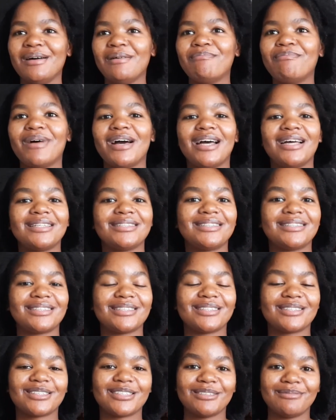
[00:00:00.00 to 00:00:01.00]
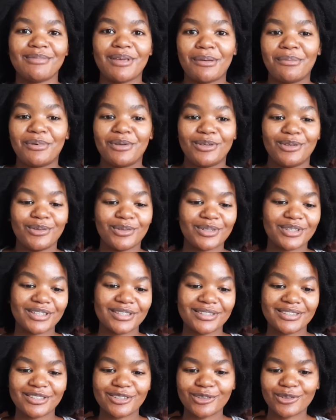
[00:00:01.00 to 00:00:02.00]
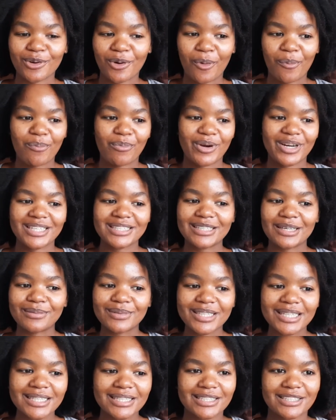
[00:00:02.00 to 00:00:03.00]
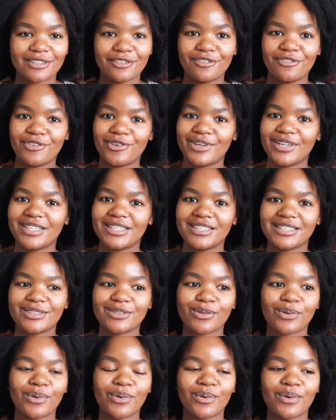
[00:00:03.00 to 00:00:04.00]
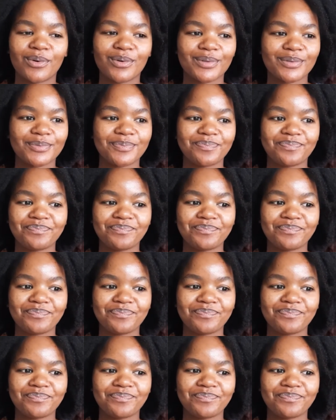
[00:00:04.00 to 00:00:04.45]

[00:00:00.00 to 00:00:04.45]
but maybe you could, you know, bring something different. Or